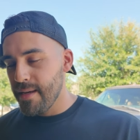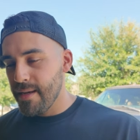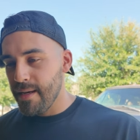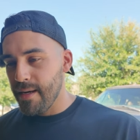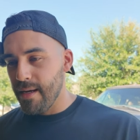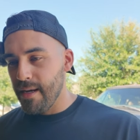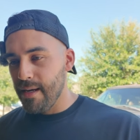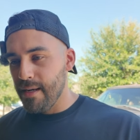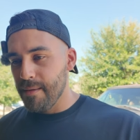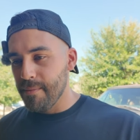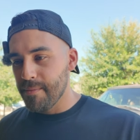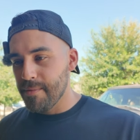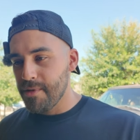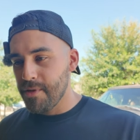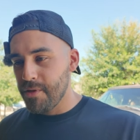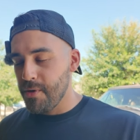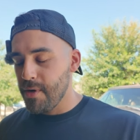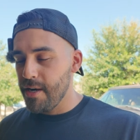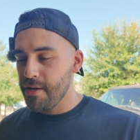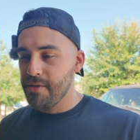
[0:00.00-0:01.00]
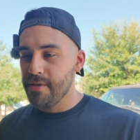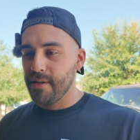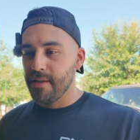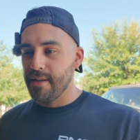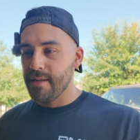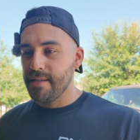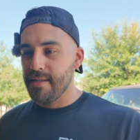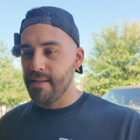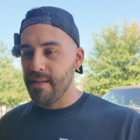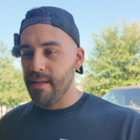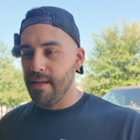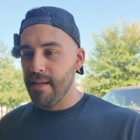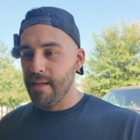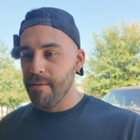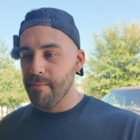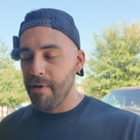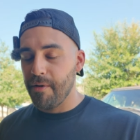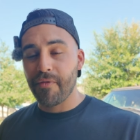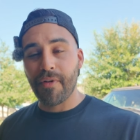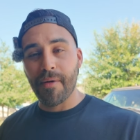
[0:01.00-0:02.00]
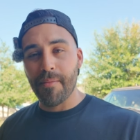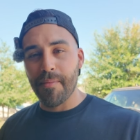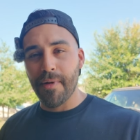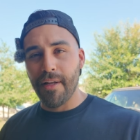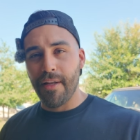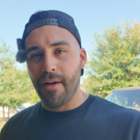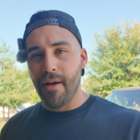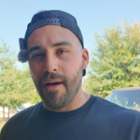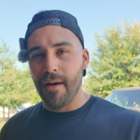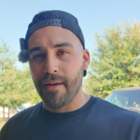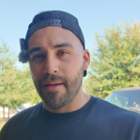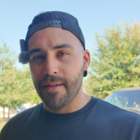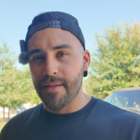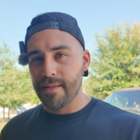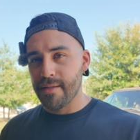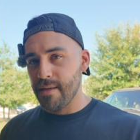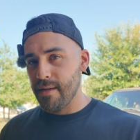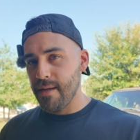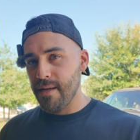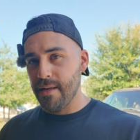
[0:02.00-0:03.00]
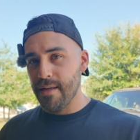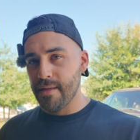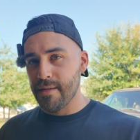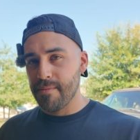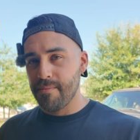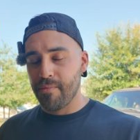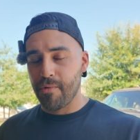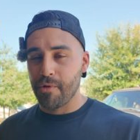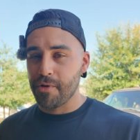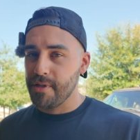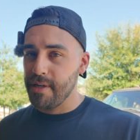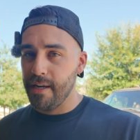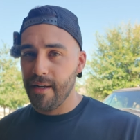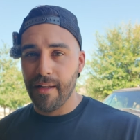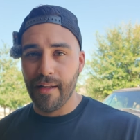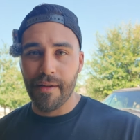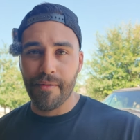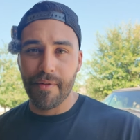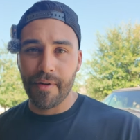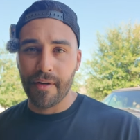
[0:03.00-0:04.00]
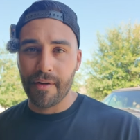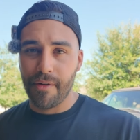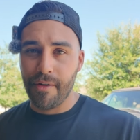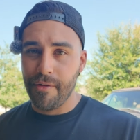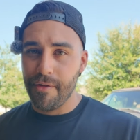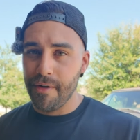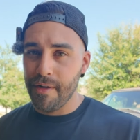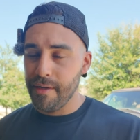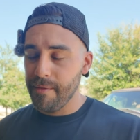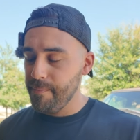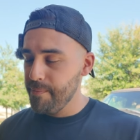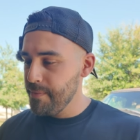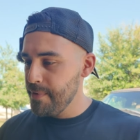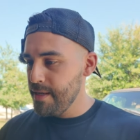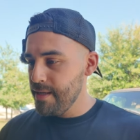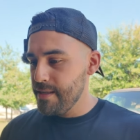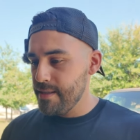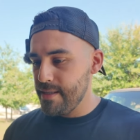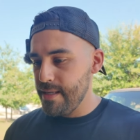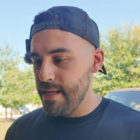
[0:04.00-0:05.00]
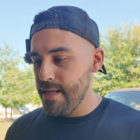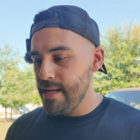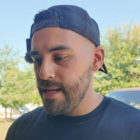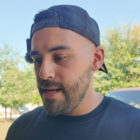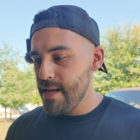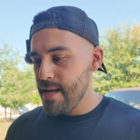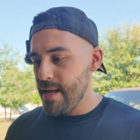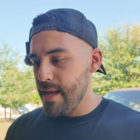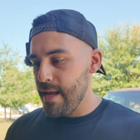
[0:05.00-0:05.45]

So you guys are gonna see my friend Billy Hawkins and his Porsche 911 Carrera T,